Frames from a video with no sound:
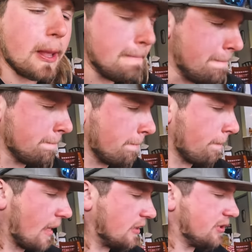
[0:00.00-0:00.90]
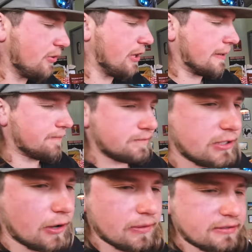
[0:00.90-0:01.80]
Mmm, so good.
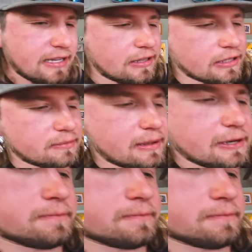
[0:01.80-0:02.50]
So let's take a look at the menu.